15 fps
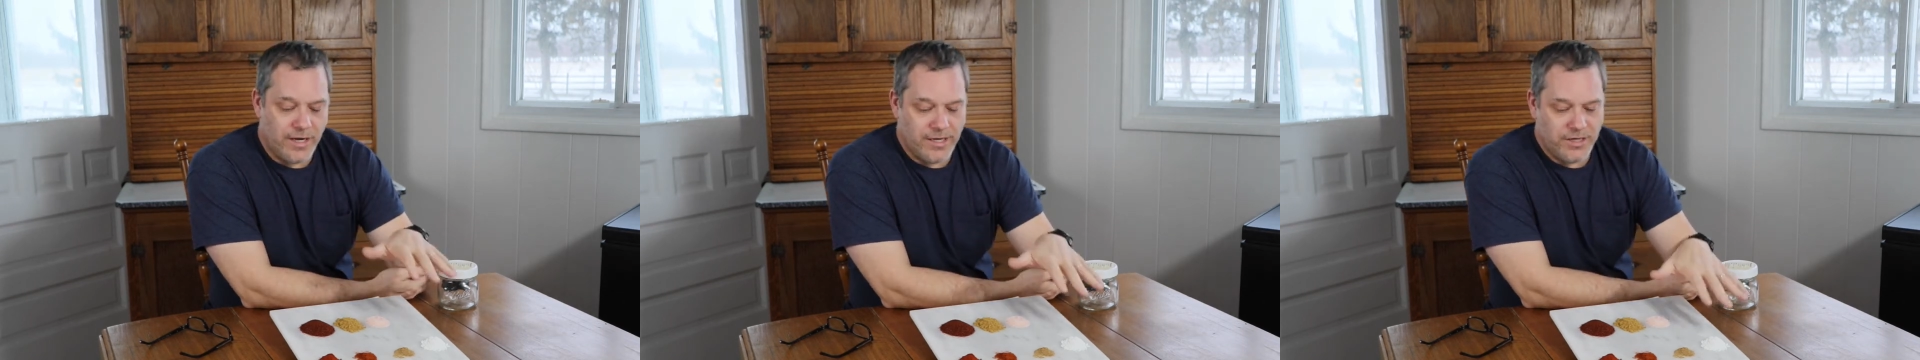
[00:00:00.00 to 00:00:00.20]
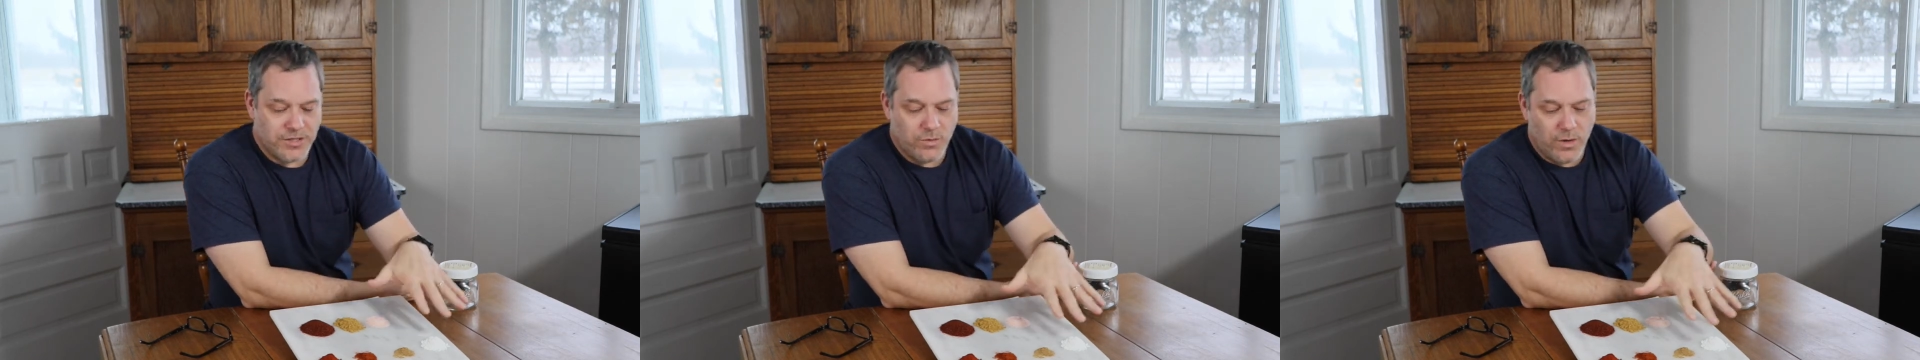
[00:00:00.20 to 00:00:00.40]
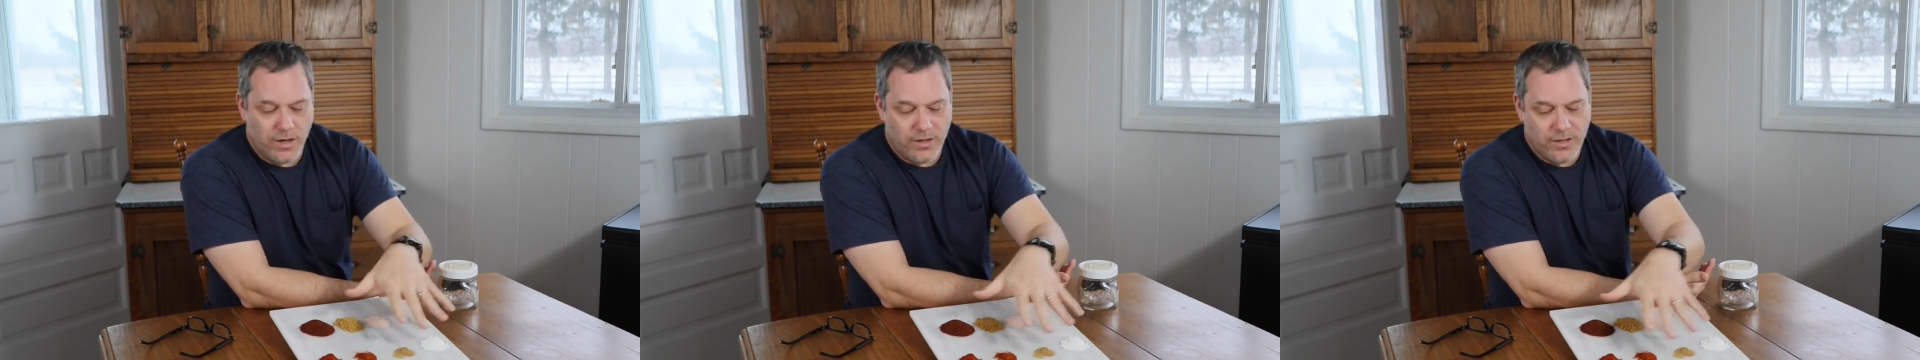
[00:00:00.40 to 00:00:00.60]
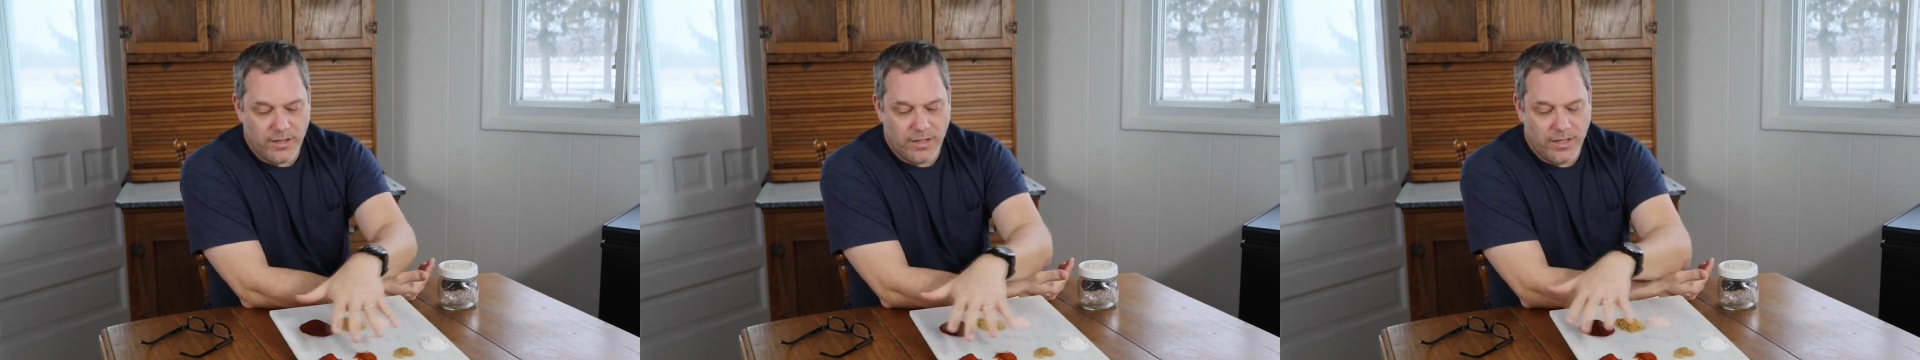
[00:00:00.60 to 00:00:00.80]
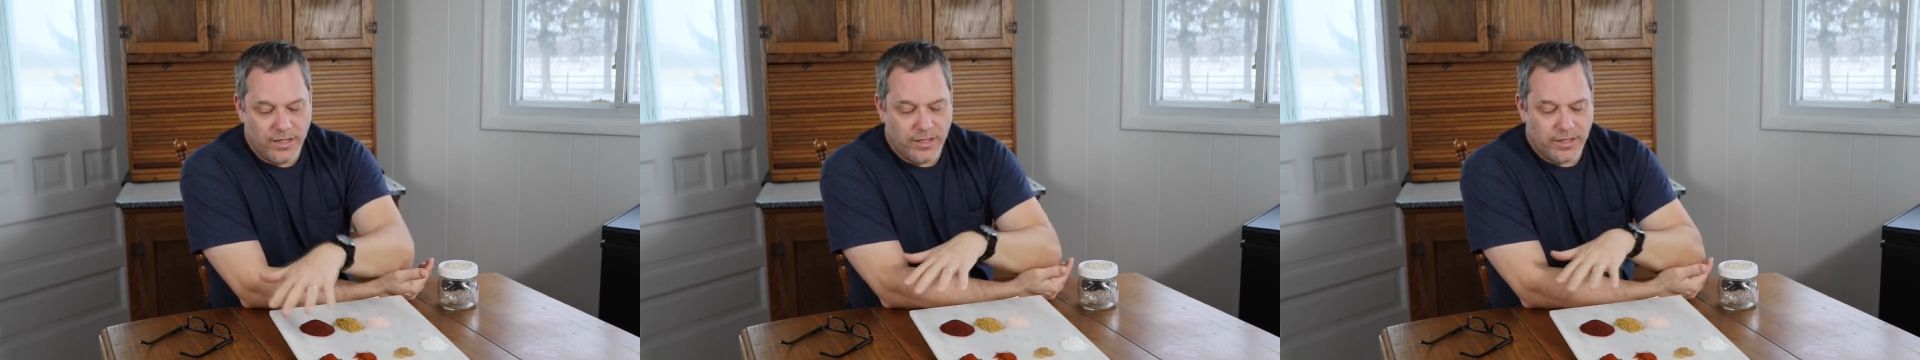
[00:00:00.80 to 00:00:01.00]
I just wanted
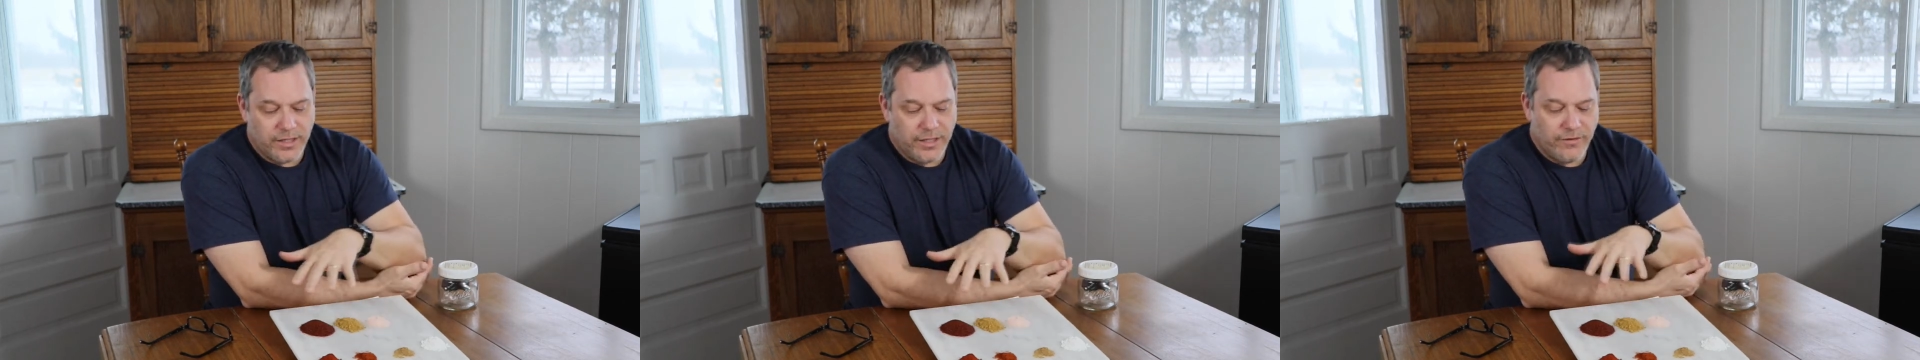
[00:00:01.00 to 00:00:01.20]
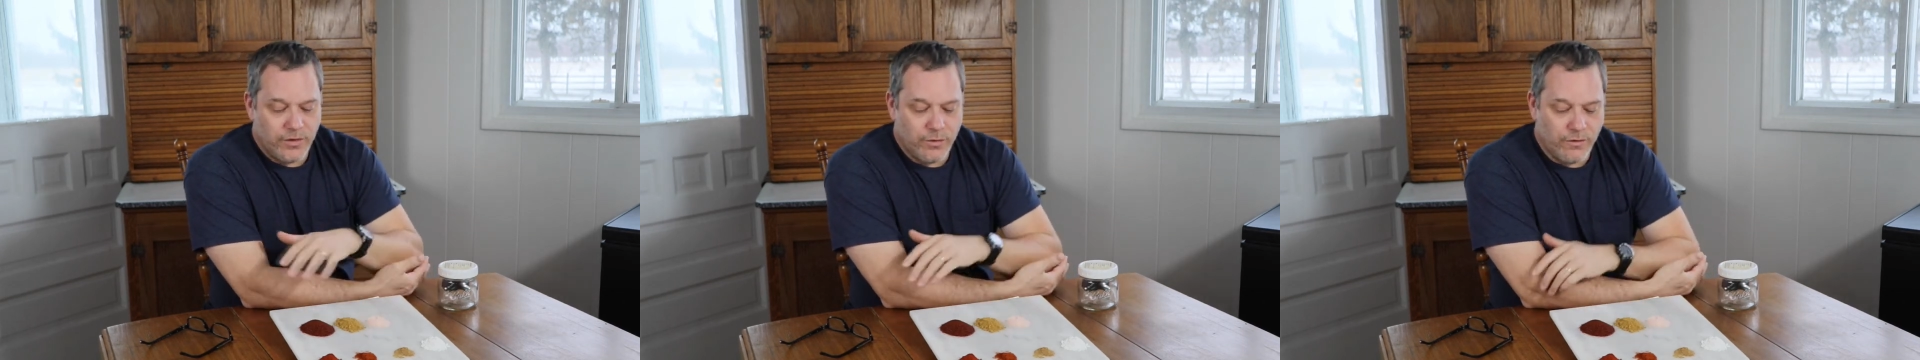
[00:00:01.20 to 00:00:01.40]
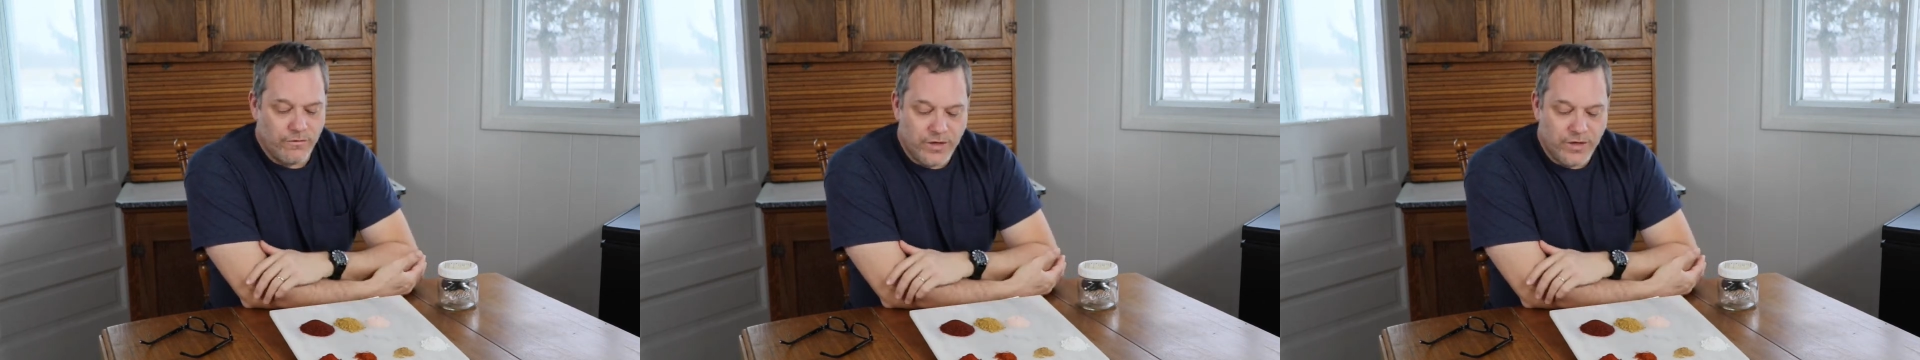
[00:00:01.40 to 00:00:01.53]
to give you a